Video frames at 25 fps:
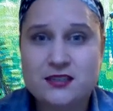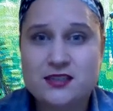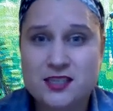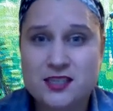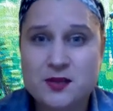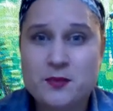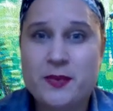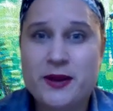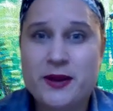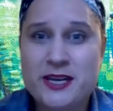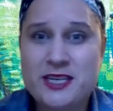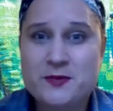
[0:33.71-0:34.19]

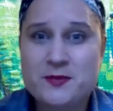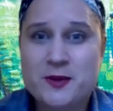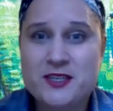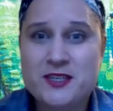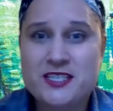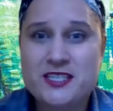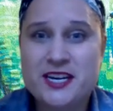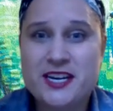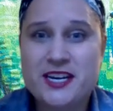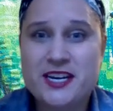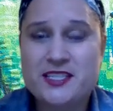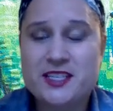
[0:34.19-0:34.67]
Does a bike
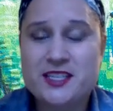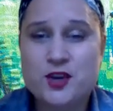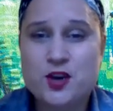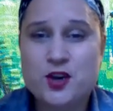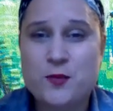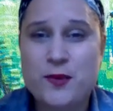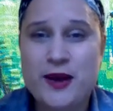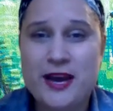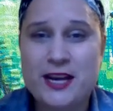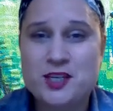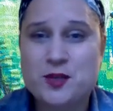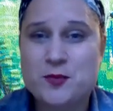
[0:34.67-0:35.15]
spontaneously
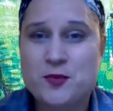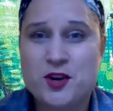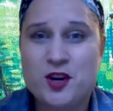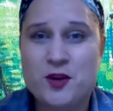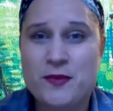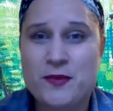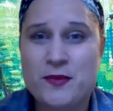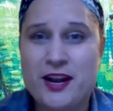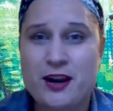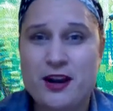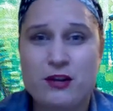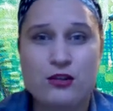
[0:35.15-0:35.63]
go back to
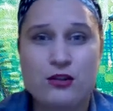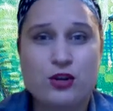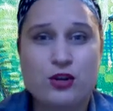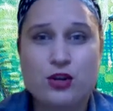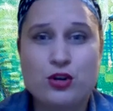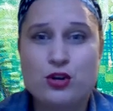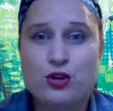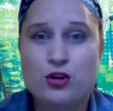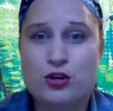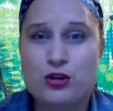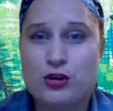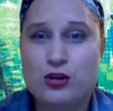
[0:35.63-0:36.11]
pure metal?
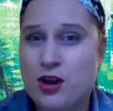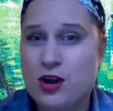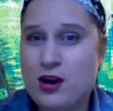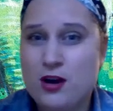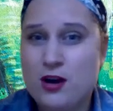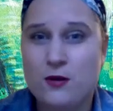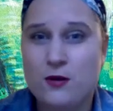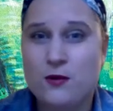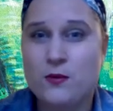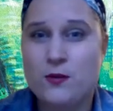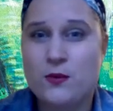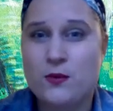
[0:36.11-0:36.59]

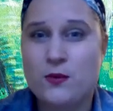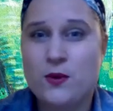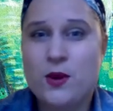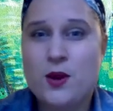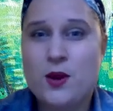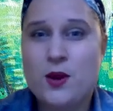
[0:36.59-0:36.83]
No.